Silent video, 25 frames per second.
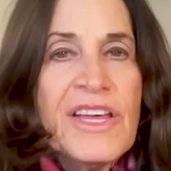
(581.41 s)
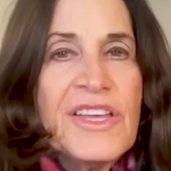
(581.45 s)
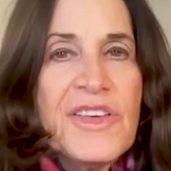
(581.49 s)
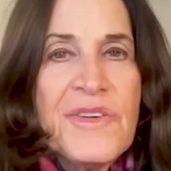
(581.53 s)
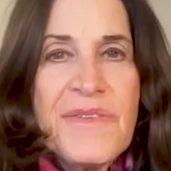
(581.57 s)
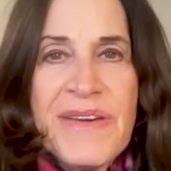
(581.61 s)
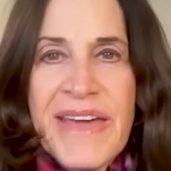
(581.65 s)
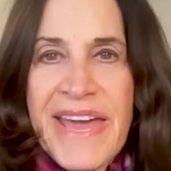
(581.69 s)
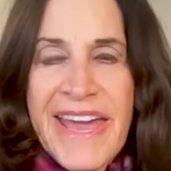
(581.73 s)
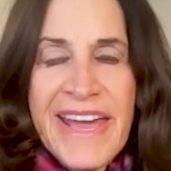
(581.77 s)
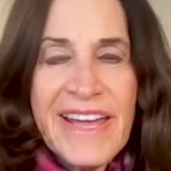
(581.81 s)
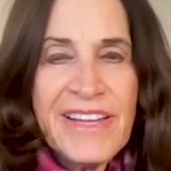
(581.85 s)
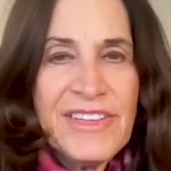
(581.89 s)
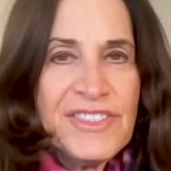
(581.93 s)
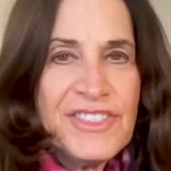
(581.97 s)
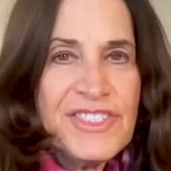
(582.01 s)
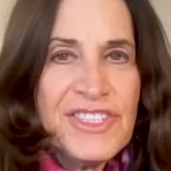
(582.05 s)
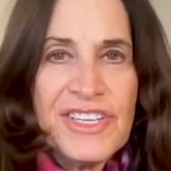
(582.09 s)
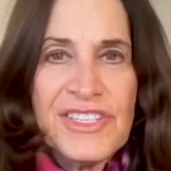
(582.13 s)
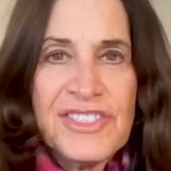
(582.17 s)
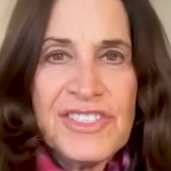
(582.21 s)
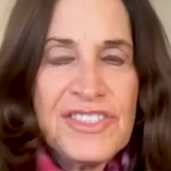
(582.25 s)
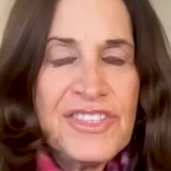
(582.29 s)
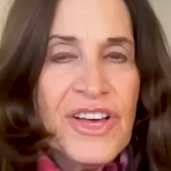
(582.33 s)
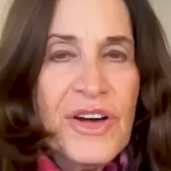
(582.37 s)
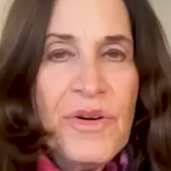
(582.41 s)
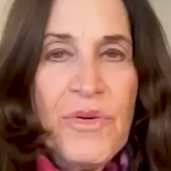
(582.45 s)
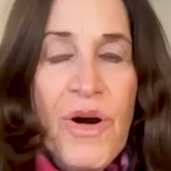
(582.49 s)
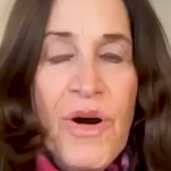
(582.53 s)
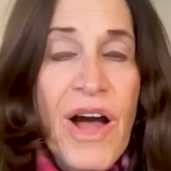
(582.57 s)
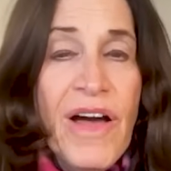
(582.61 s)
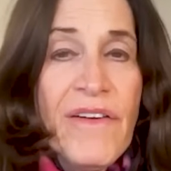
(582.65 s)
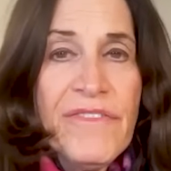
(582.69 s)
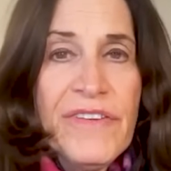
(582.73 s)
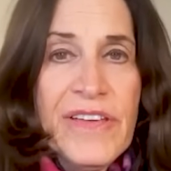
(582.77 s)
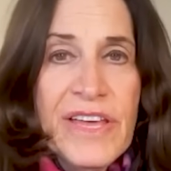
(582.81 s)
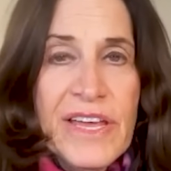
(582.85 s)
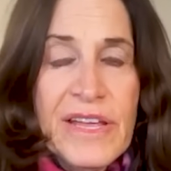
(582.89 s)
you can't just go
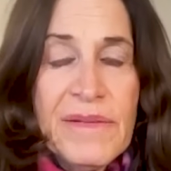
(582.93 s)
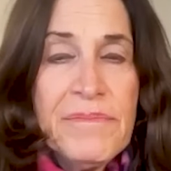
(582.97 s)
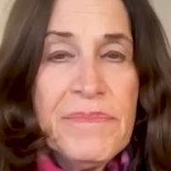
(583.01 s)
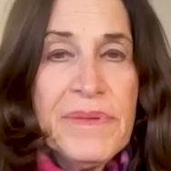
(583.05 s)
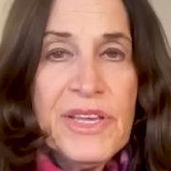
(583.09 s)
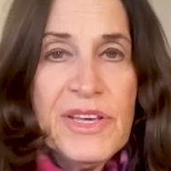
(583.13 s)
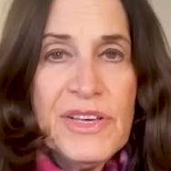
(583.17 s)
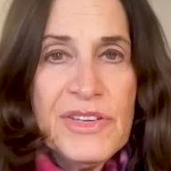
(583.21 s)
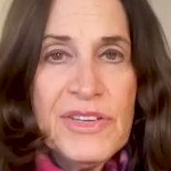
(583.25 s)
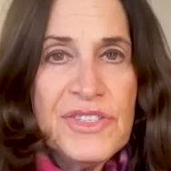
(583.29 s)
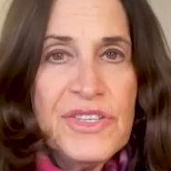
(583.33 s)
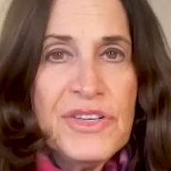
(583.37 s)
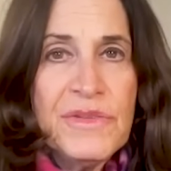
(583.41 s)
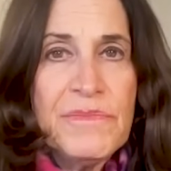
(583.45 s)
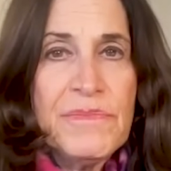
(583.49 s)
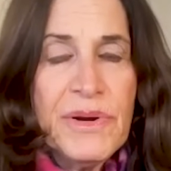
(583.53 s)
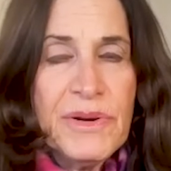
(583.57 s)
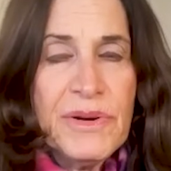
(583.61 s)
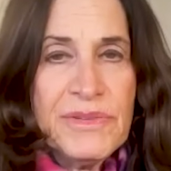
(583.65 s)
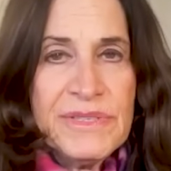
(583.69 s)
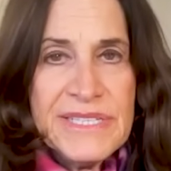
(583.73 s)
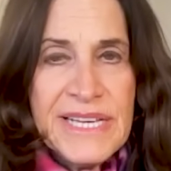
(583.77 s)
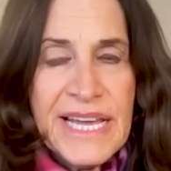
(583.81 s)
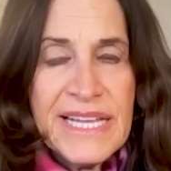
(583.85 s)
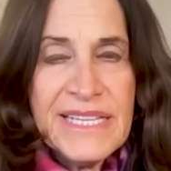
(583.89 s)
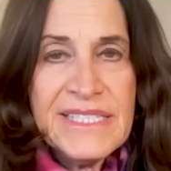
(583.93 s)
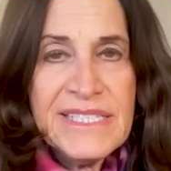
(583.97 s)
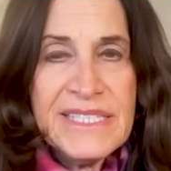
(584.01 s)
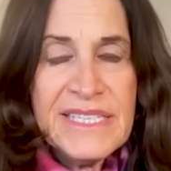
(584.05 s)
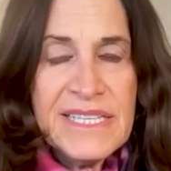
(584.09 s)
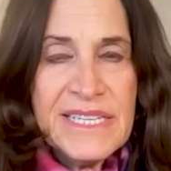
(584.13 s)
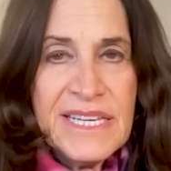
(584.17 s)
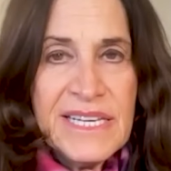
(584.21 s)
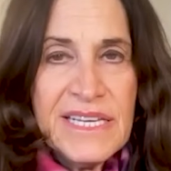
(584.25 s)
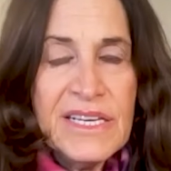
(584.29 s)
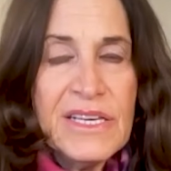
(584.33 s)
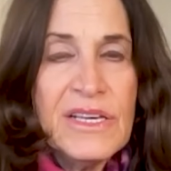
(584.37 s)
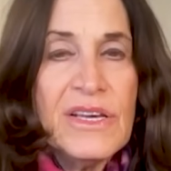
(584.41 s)
off it because your bone
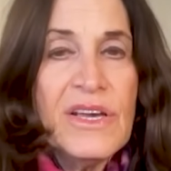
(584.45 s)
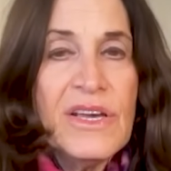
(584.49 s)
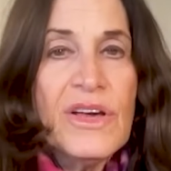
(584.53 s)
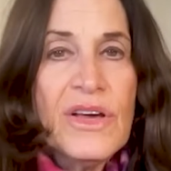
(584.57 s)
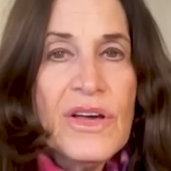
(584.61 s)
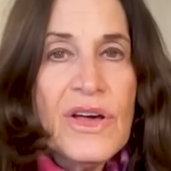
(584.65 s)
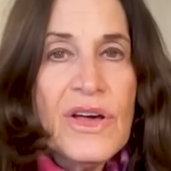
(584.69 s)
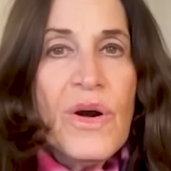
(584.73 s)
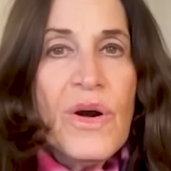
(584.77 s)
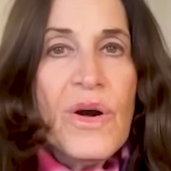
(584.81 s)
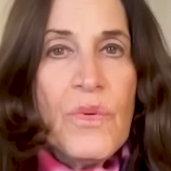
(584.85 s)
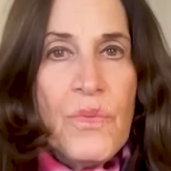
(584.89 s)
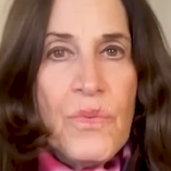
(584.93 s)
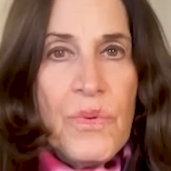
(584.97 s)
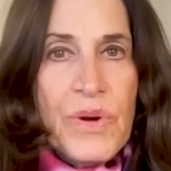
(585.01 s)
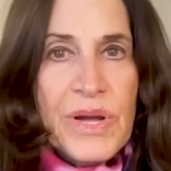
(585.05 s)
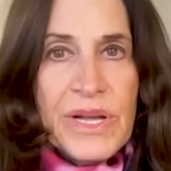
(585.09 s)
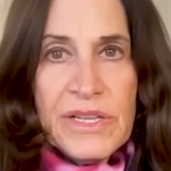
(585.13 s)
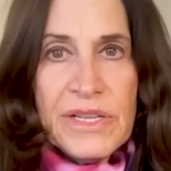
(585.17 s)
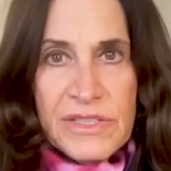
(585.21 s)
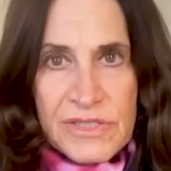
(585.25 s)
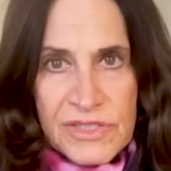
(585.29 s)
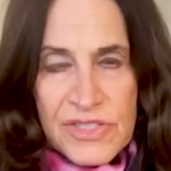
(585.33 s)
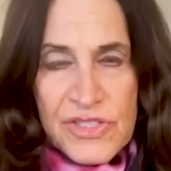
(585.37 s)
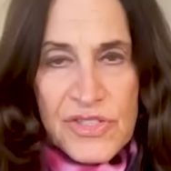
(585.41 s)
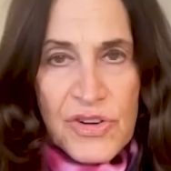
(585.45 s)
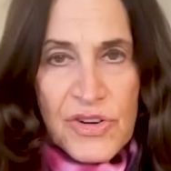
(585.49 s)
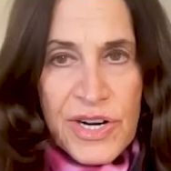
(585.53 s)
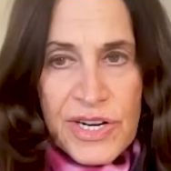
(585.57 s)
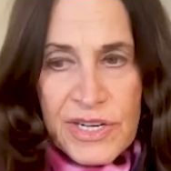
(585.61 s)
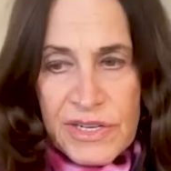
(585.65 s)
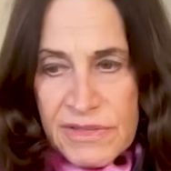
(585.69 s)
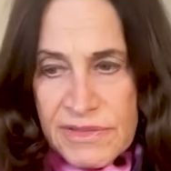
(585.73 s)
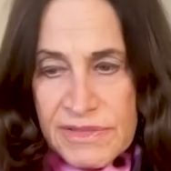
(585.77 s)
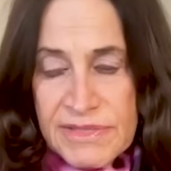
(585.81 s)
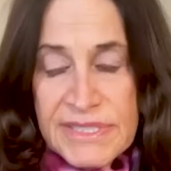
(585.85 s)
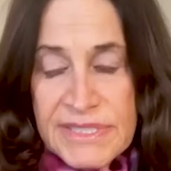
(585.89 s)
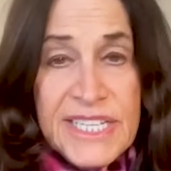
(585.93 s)
density will start
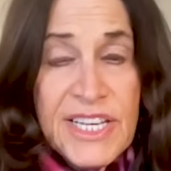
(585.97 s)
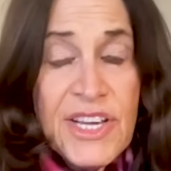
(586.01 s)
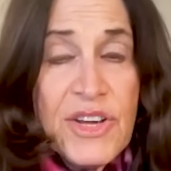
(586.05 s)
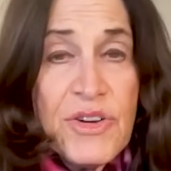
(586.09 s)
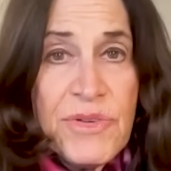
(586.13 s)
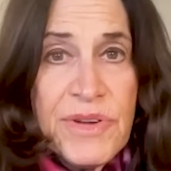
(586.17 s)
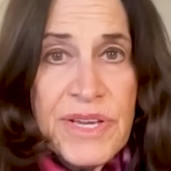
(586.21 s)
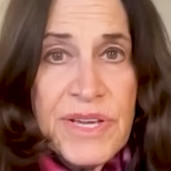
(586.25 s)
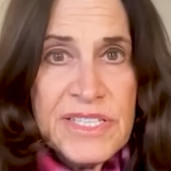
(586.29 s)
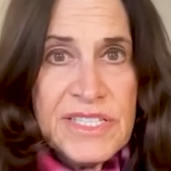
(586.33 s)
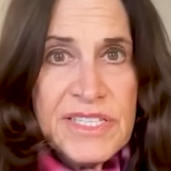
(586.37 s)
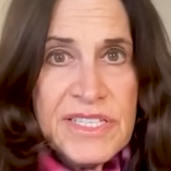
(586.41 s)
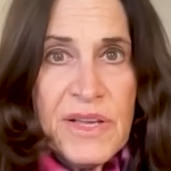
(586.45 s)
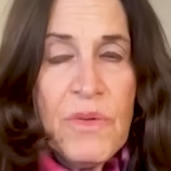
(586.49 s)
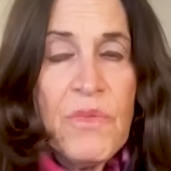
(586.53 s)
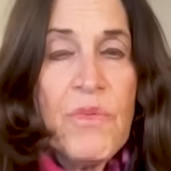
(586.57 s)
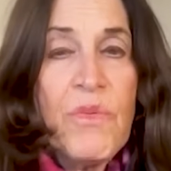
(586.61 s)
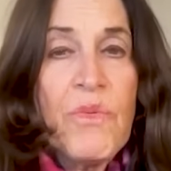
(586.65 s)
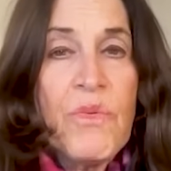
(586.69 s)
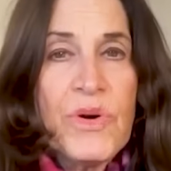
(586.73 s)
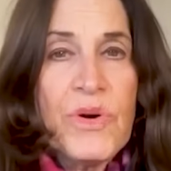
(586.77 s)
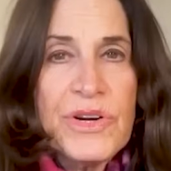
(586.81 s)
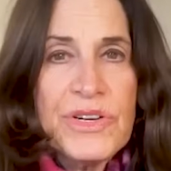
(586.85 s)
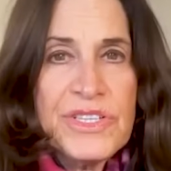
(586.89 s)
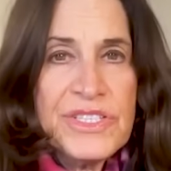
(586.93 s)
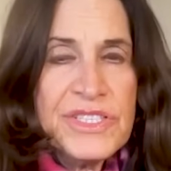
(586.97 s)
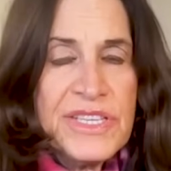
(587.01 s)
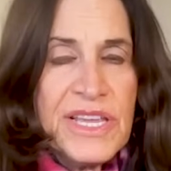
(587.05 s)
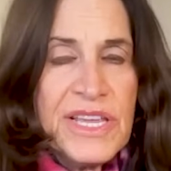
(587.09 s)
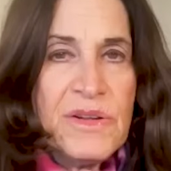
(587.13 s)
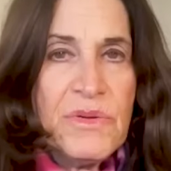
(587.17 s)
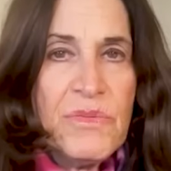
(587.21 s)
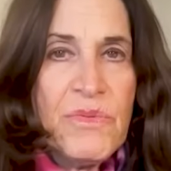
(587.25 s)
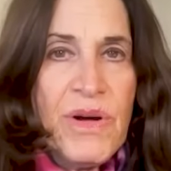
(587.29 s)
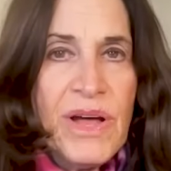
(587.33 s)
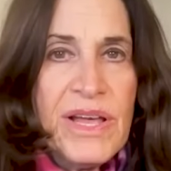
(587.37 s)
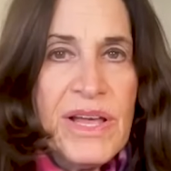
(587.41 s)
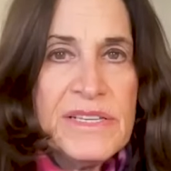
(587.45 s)
decreasing worse than
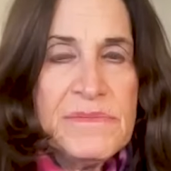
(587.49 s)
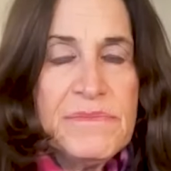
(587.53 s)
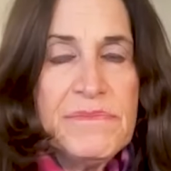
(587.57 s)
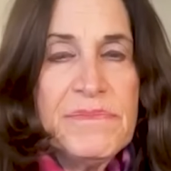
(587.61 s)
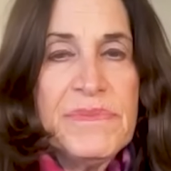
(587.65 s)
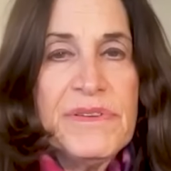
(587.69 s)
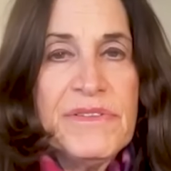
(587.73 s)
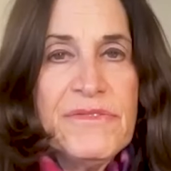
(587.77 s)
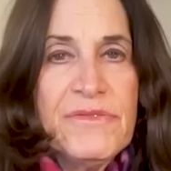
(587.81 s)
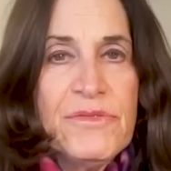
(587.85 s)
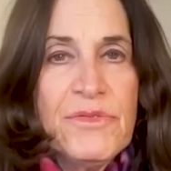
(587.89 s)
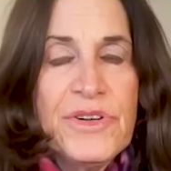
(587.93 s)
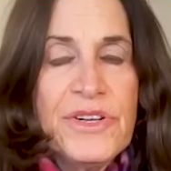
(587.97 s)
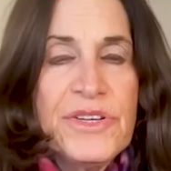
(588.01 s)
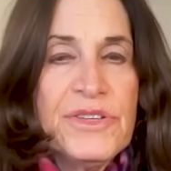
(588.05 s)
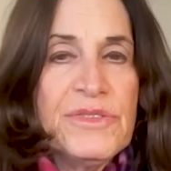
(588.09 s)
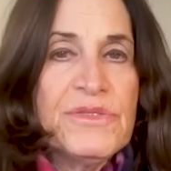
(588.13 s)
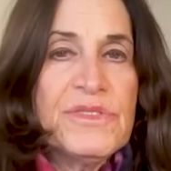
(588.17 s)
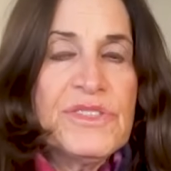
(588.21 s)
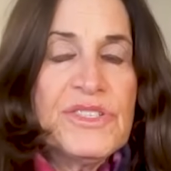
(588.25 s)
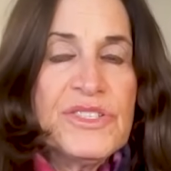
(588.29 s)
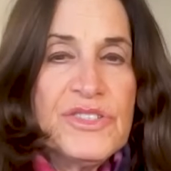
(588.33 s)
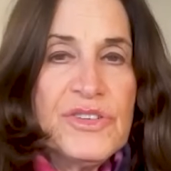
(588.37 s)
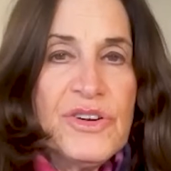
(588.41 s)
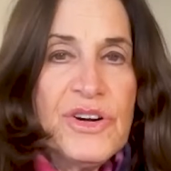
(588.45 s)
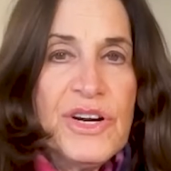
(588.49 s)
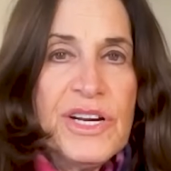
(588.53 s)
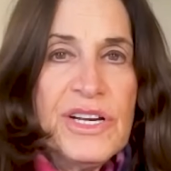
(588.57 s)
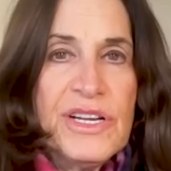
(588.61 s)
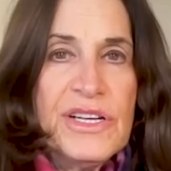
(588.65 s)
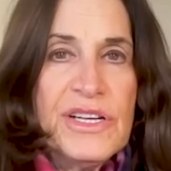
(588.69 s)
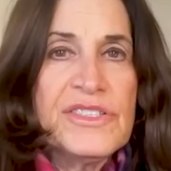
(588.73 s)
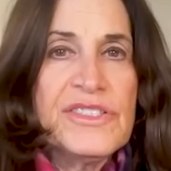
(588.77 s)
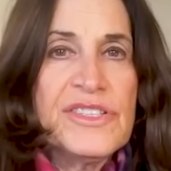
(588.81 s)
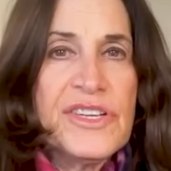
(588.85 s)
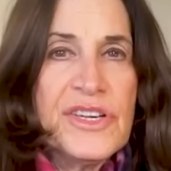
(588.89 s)
it was before you started.